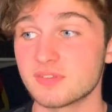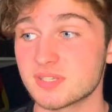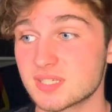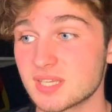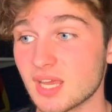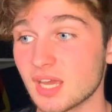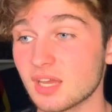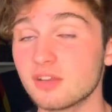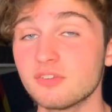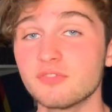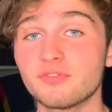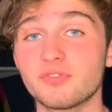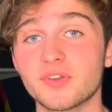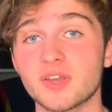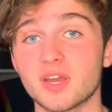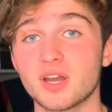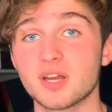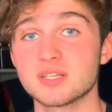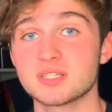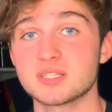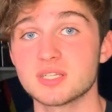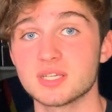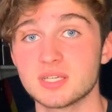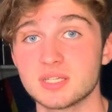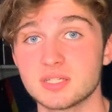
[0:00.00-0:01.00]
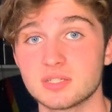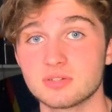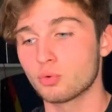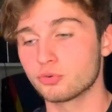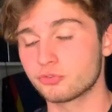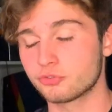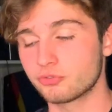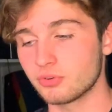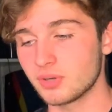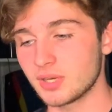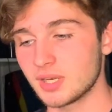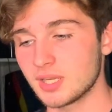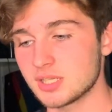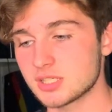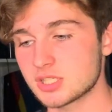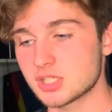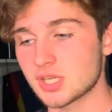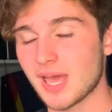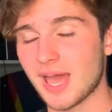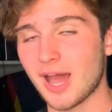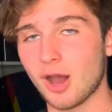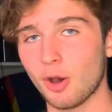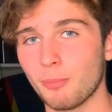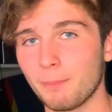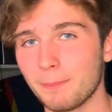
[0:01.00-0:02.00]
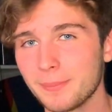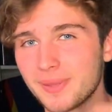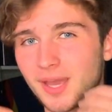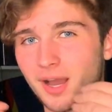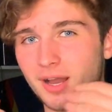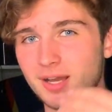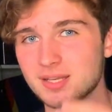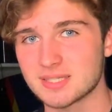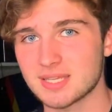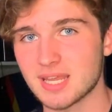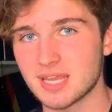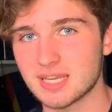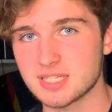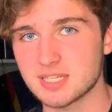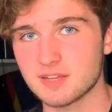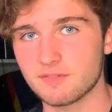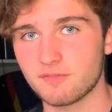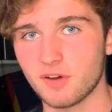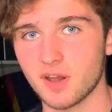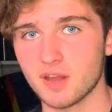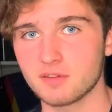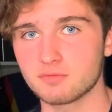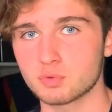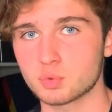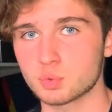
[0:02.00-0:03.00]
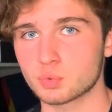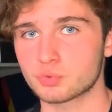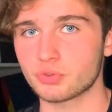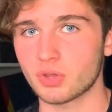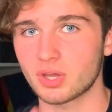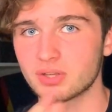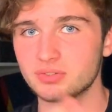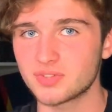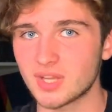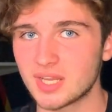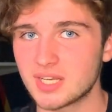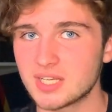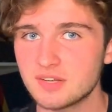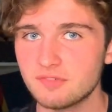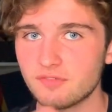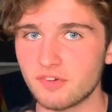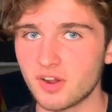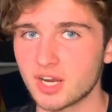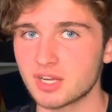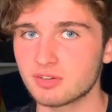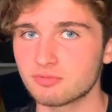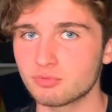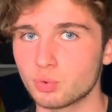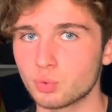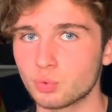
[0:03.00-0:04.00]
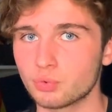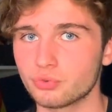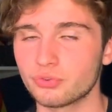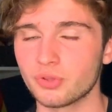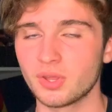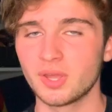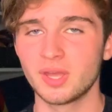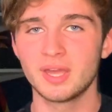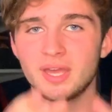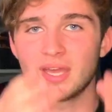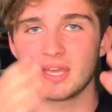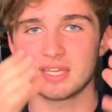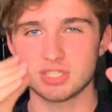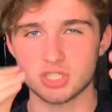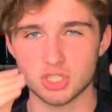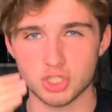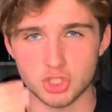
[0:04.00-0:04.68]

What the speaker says: second thing I did was really to help me identify rules. Identifying rules is a